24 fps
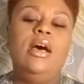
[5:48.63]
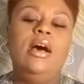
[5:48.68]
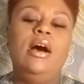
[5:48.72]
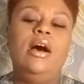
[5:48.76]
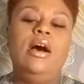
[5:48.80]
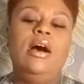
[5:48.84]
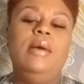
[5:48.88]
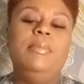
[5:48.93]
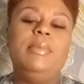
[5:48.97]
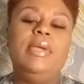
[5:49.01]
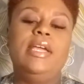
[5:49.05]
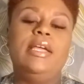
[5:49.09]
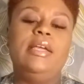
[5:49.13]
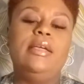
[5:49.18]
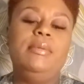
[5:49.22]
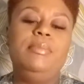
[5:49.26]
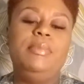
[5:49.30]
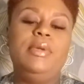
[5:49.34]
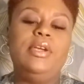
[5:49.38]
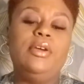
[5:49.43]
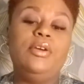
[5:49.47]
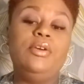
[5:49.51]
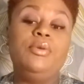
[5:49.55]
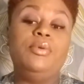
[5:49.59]
It could
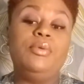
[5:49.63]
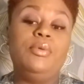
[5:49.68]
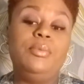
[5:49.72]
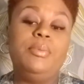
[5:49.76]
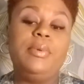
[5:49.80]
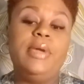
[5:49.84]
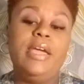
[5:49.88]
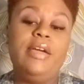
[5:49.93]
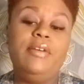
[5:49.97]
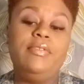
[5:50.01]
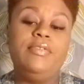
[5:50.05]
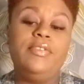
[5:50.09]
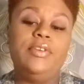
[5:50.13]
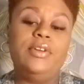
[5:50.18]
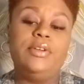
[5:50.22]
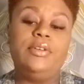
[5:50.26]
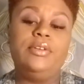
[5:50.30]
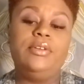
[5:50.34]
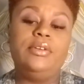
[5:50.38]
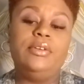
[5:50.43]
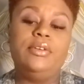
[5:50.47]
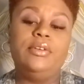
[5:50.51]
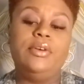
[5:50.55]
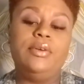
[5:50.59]
be a group effort,
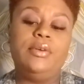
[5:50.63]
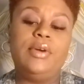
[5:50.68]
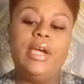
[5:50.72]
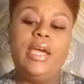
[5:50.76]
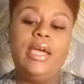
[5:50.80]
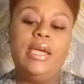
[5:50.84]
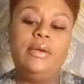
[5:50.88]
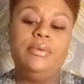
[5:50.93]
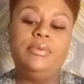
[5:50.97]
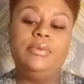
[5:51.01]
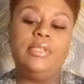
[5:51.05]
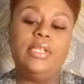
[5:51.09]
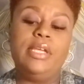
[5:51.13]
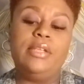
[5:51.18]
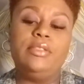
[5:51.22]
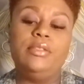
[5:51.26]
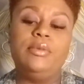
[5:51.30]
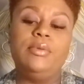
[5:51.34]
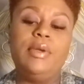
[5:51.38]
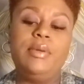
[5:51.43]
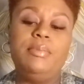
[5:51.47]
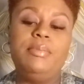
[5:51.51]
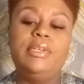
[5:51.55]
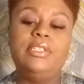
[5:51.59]
okay, with that
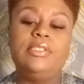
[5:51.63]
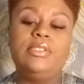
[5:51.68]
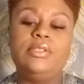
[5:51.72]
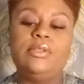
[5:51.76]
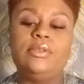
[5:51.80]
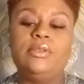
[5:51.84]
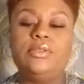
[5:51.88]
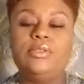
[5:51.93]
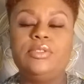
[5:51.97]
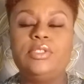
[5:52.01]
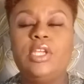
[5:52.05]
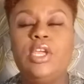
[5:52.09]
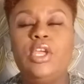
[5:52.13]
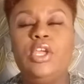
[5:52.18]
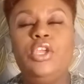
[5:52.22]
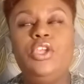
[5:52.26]
Three of Pentacles.